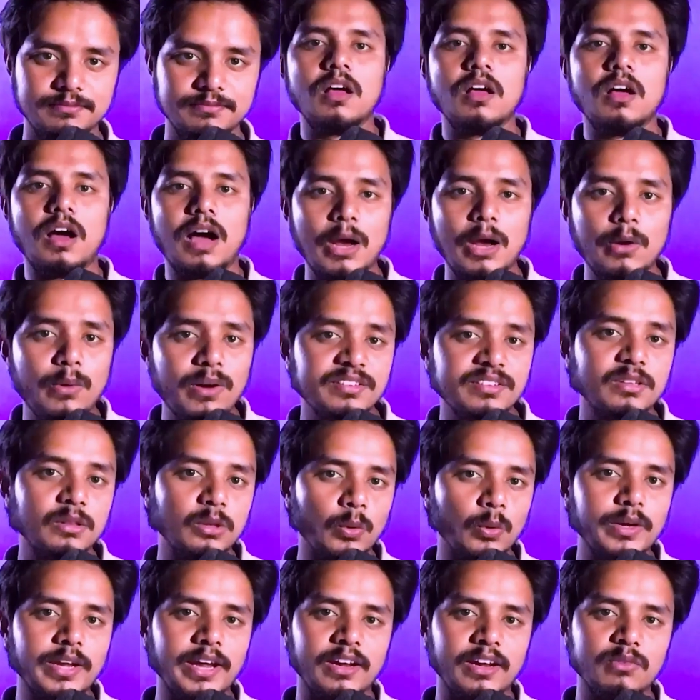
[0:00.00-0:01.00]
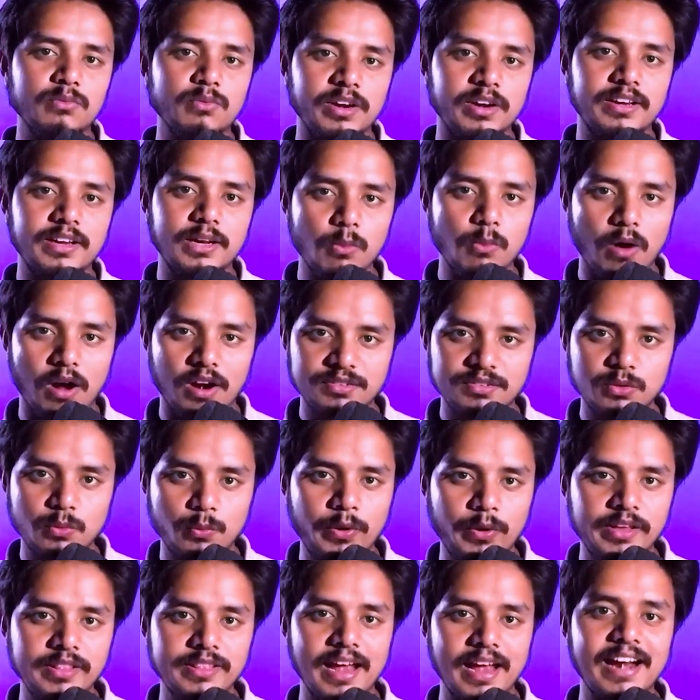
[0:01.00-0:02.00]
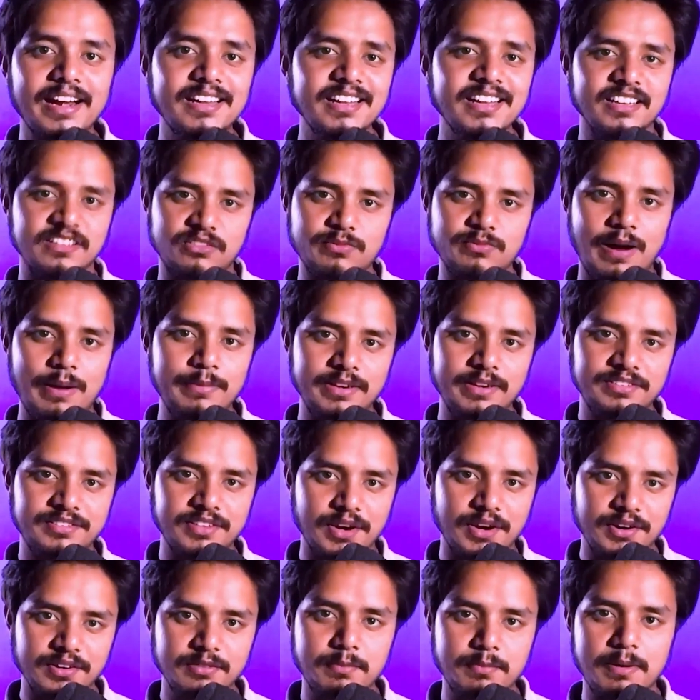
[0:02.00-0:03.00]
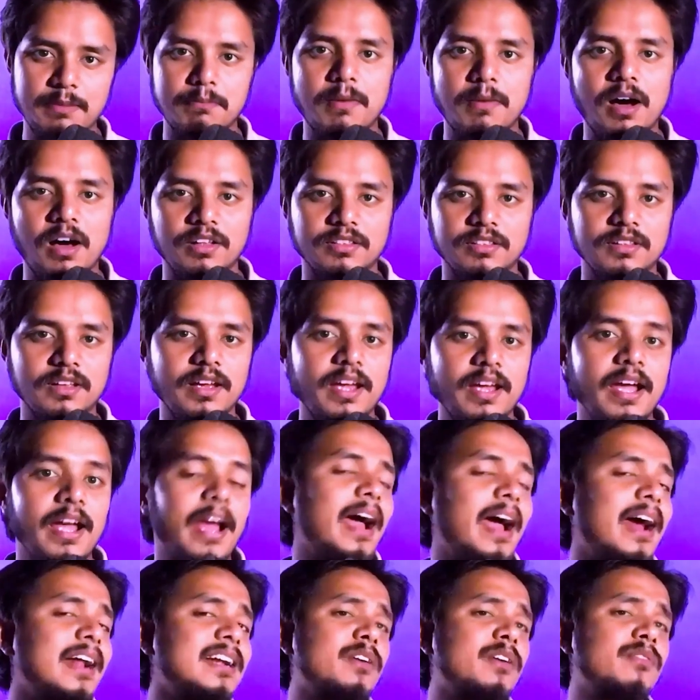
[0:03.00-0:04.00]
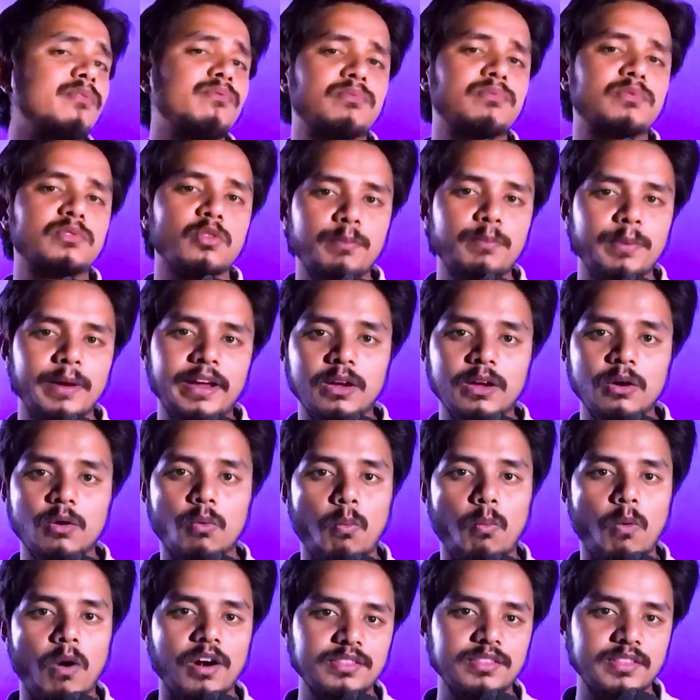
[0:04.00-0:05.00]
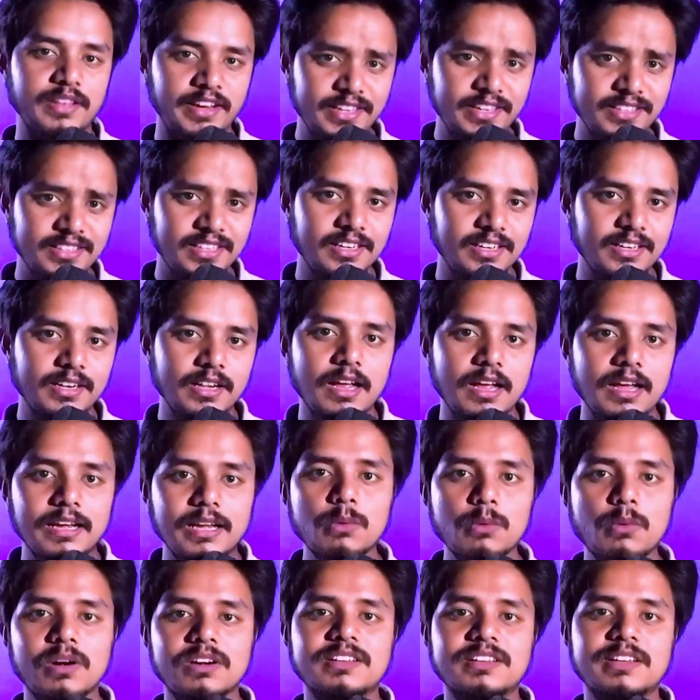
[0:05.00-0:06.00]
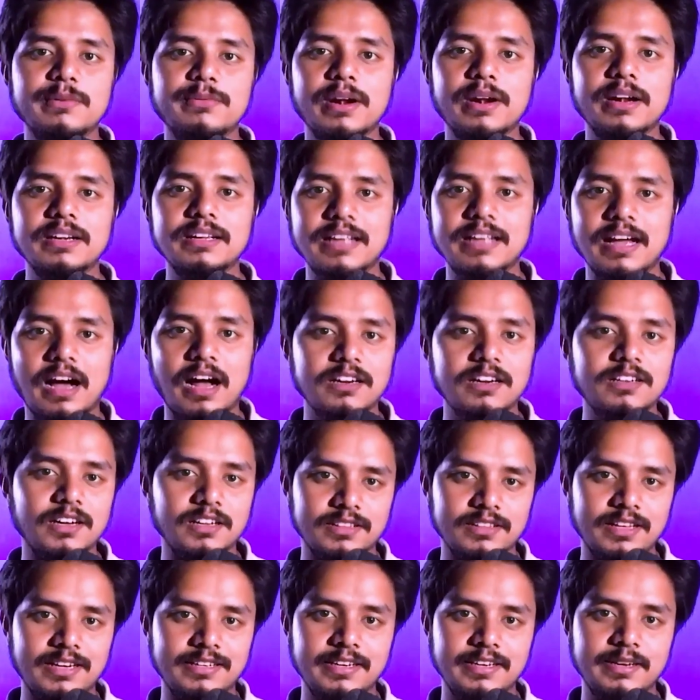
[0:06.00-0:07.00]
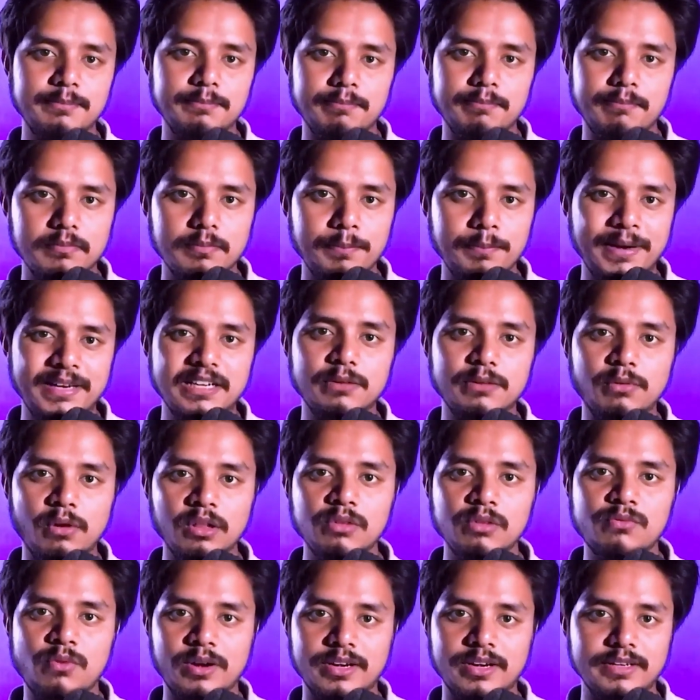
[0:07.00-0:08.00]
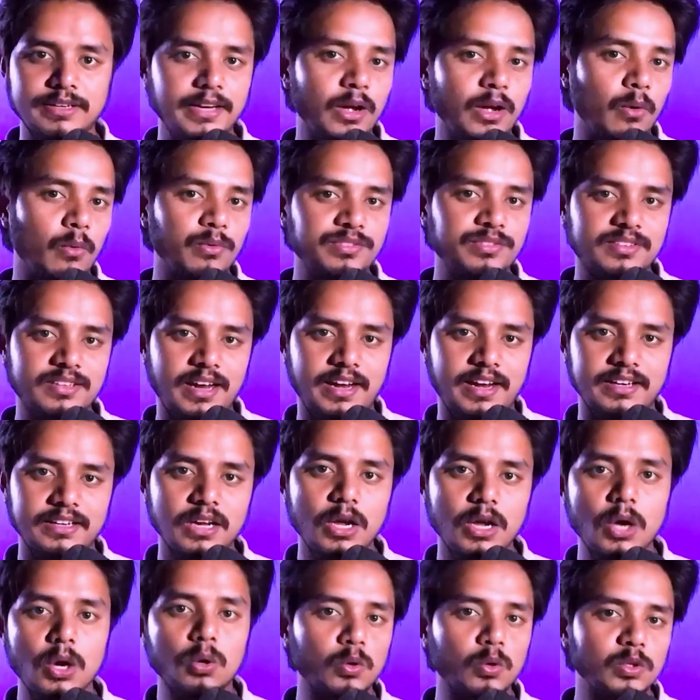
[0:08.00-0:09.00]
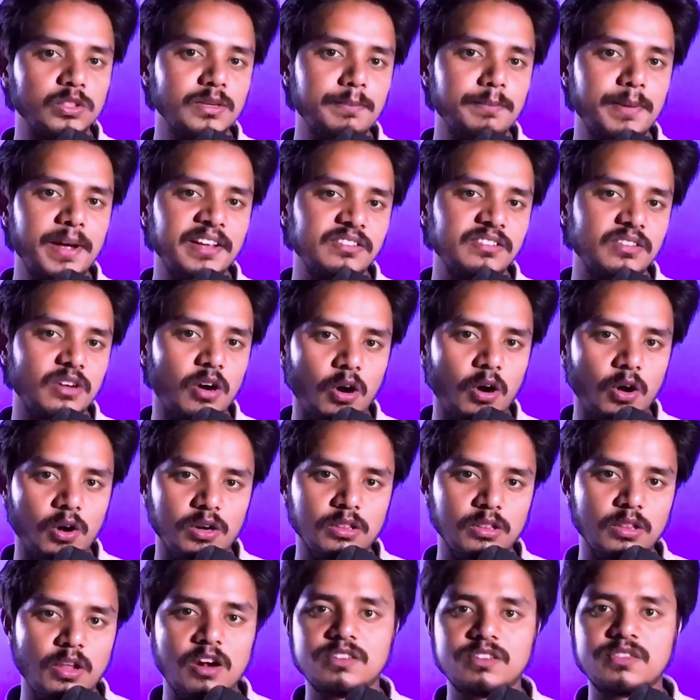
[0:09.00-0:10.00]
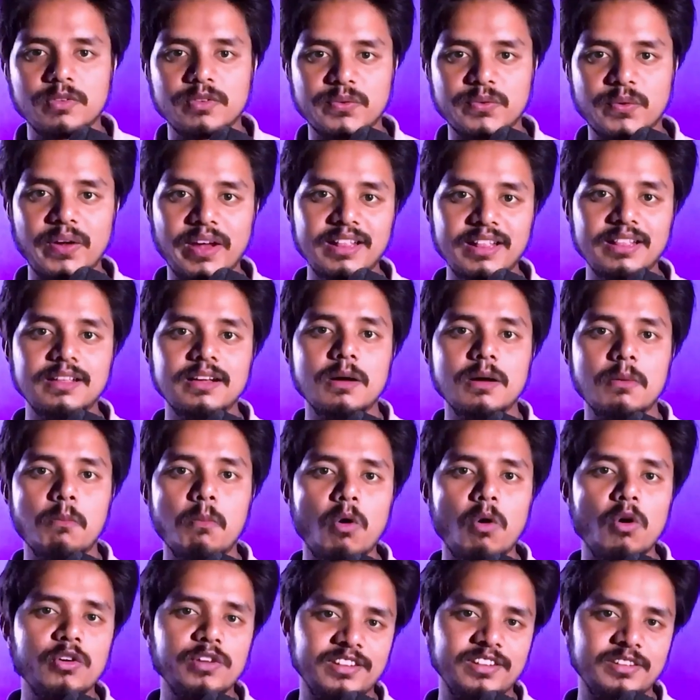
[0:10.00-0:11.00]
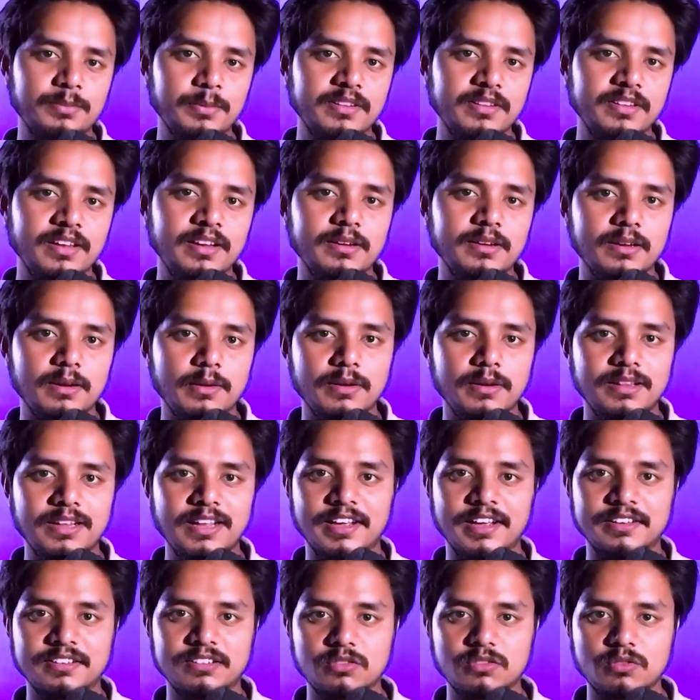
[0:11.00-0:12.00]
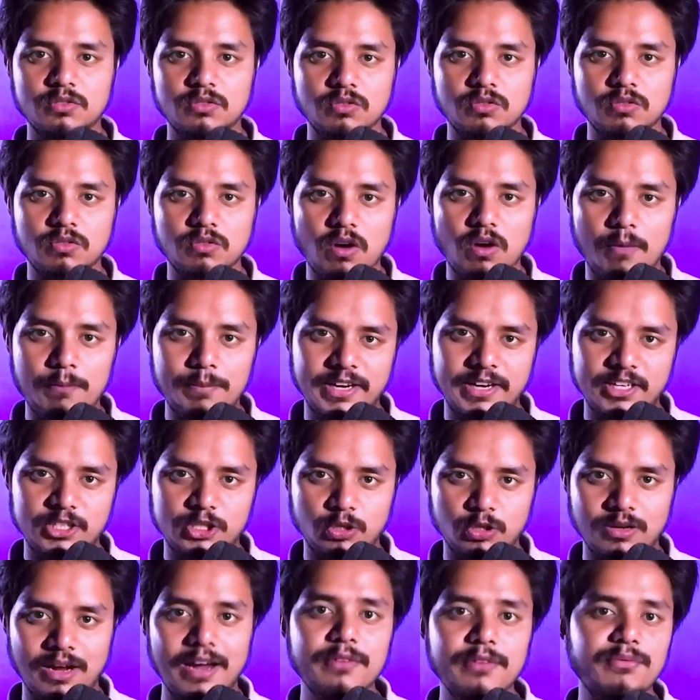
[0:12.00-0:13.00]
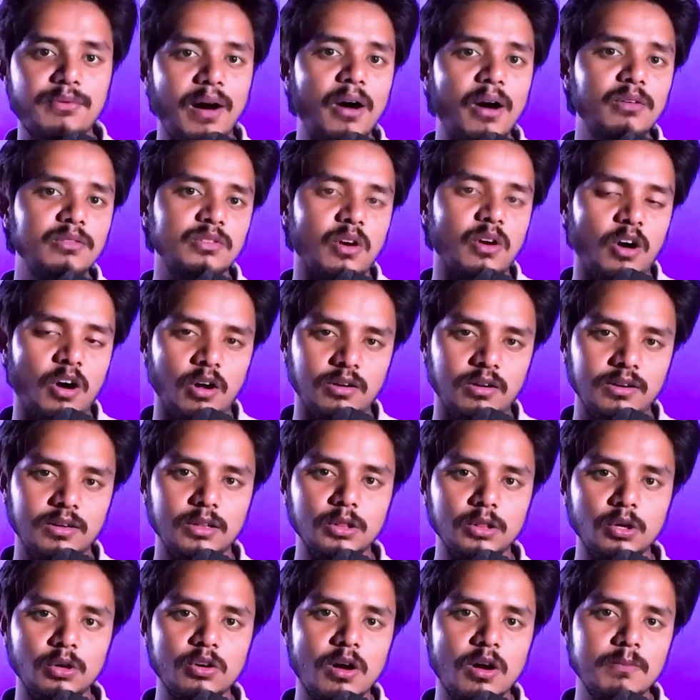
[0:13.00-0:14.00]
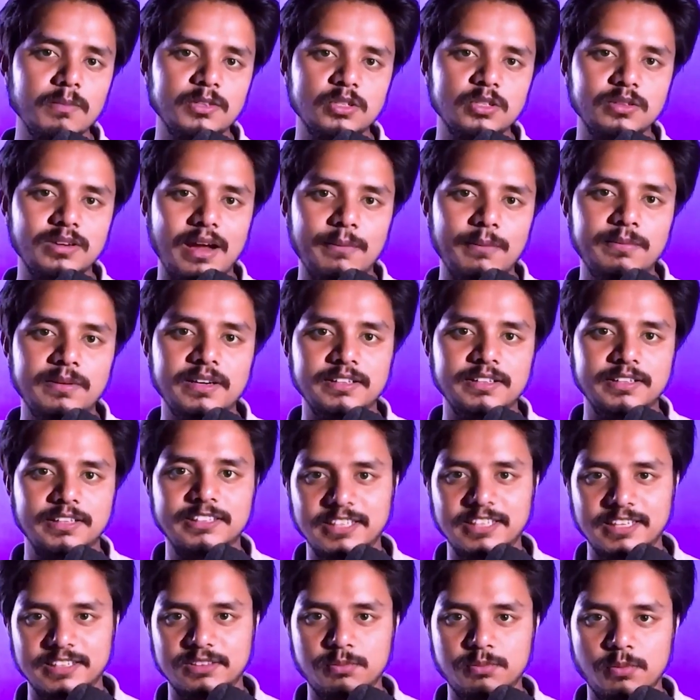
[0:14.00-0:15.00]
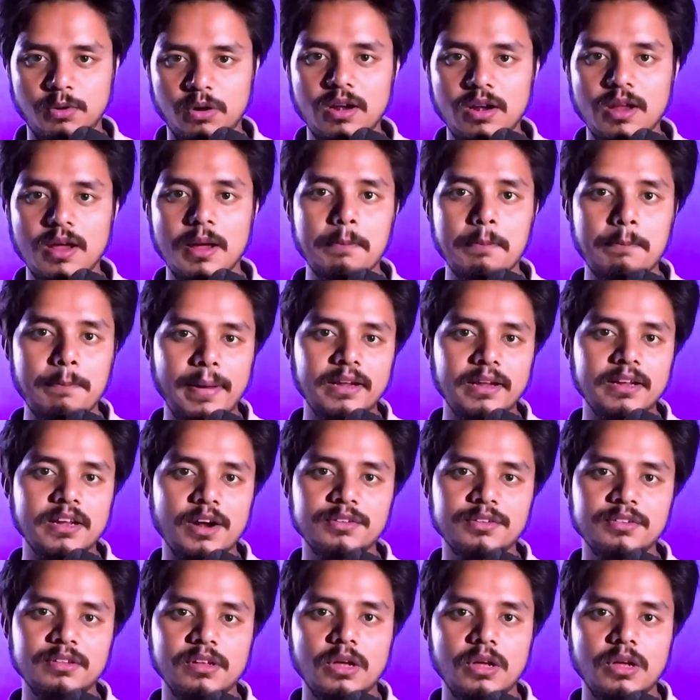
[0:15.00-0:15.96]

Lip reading: I was looking for keywords with at least 500 searches per month, enough to be worth it. Keyword differently under 30 beatable for a new site. Question based or long trail, more specific, less competition. I found on low competition affiliate niches for beginners,